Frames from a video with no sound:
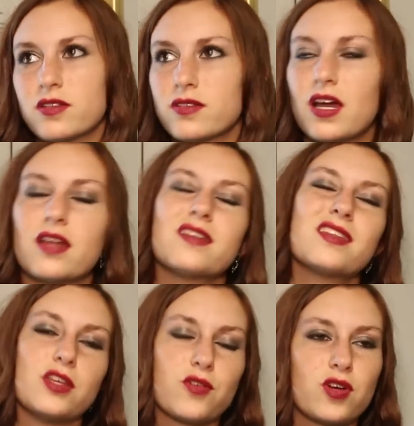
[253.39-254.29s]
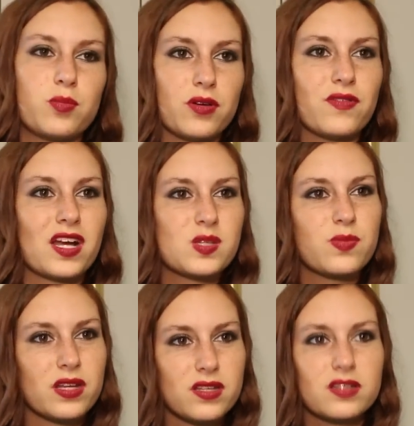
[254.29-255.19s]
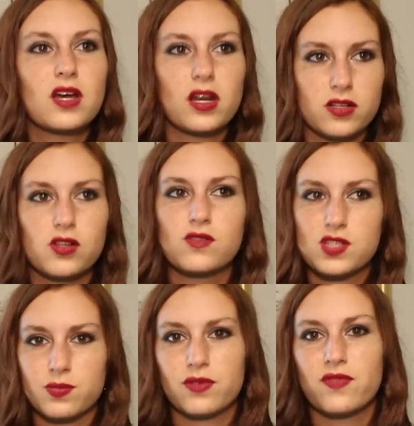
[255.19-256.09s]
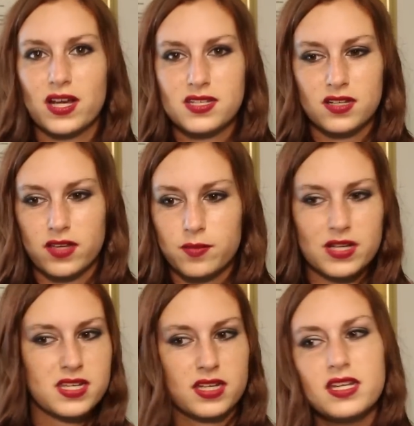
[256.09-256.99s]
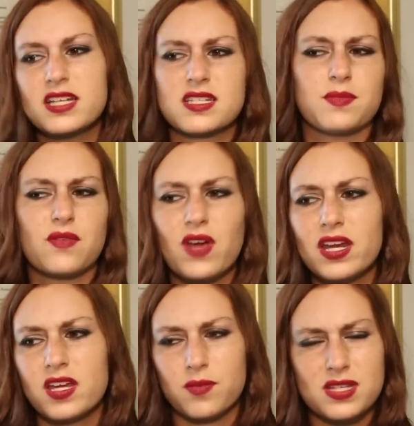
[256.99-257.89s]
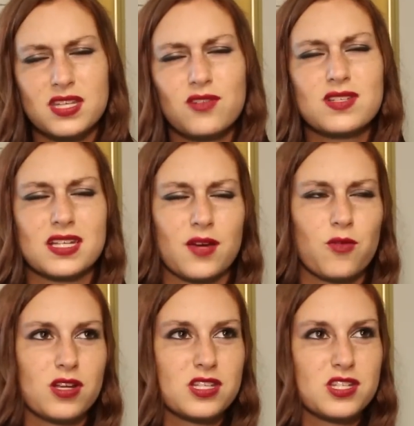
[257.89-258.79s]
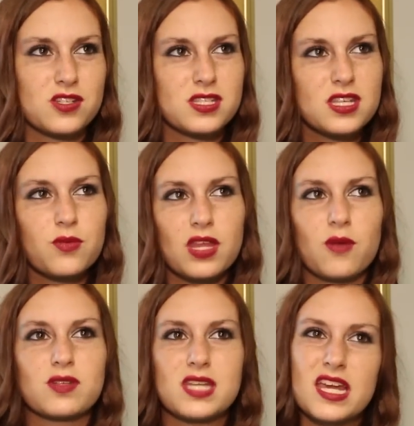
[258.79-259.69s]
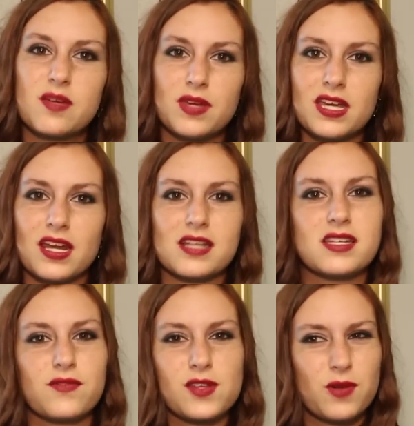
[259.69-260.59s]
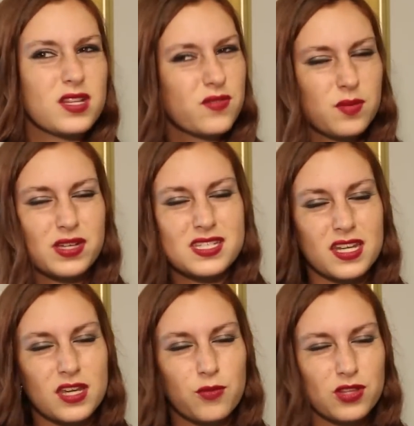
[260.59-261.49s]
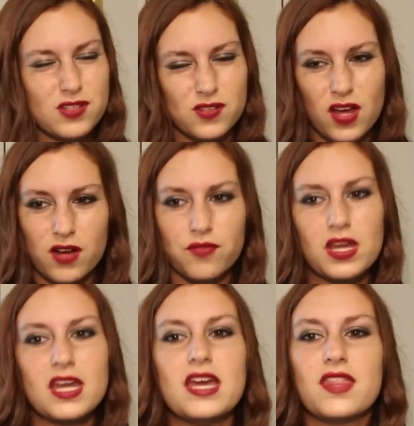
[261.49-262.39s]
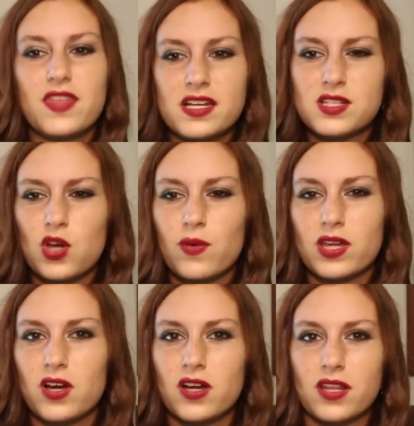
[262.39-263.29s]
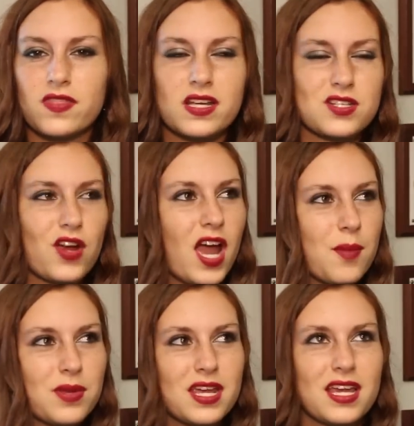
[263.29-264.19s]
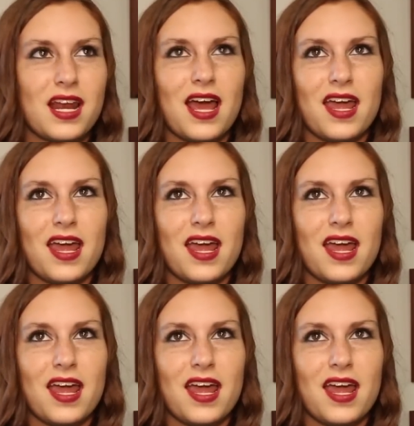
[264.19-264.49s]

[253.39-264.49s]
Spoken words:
not that you could perfect, but gotten close to perfecting, like, my techniques and my writing and my skills, and I want to see where that will take me. And I definitely want to live in a big city where there's a lot of things going on and things are happening, and